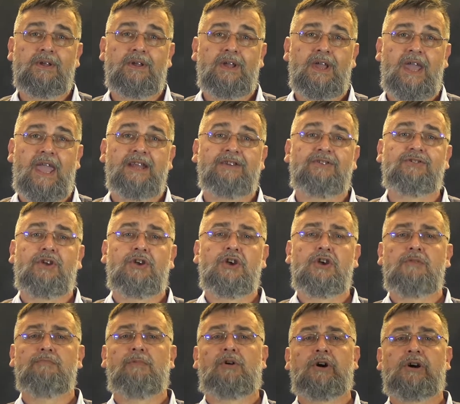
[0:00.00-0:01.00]
and
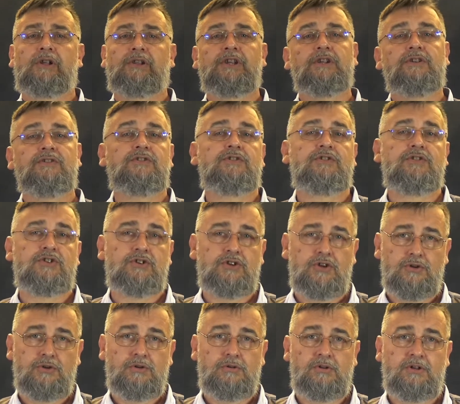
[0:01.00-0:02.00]
turmoil
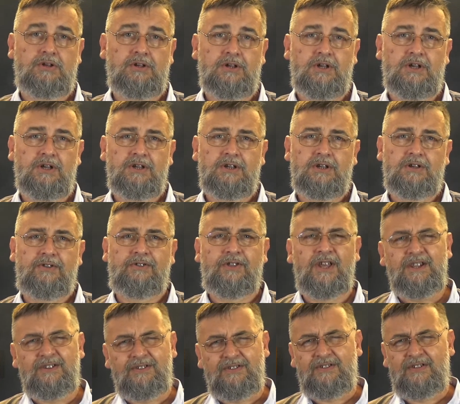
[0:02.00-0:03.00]
ensued.
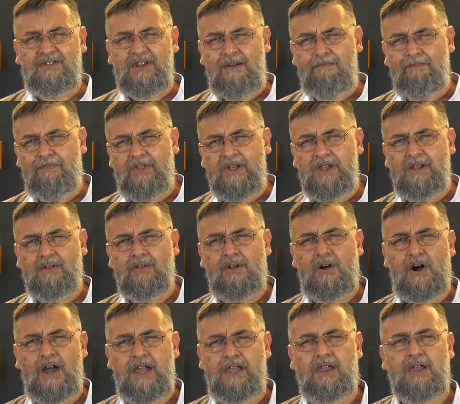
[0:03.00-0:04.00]
Think something
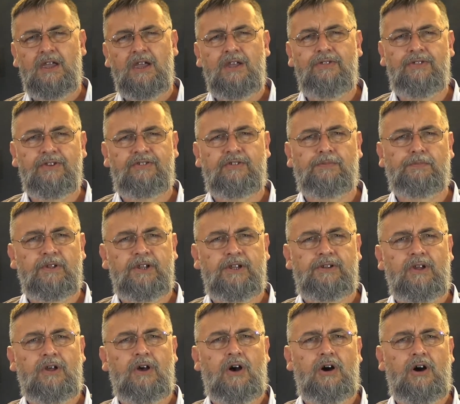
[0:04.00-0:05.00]
like the
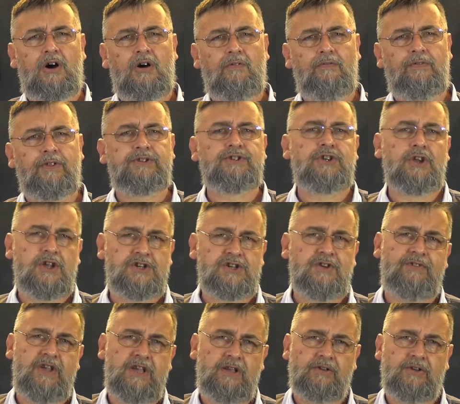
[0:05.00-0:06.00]
split of the Church of
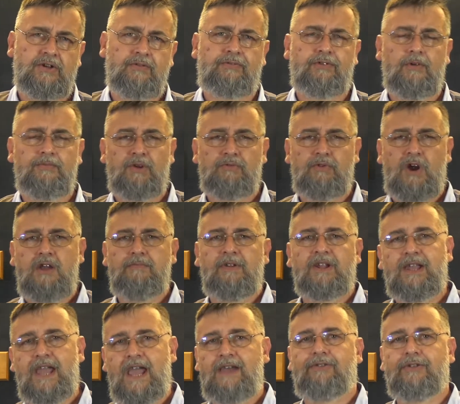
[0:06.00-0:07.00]
England from the Roman
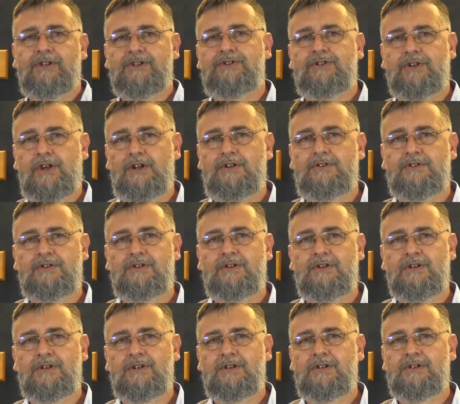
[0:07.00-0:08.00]
Catholic Church.
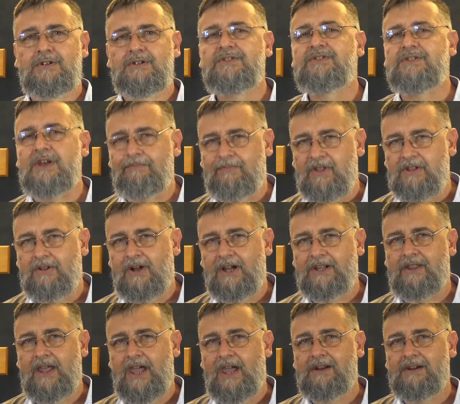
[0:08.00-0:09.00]
Something like
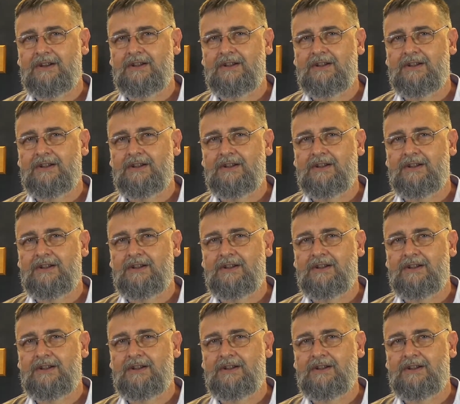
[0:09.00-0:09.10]
that.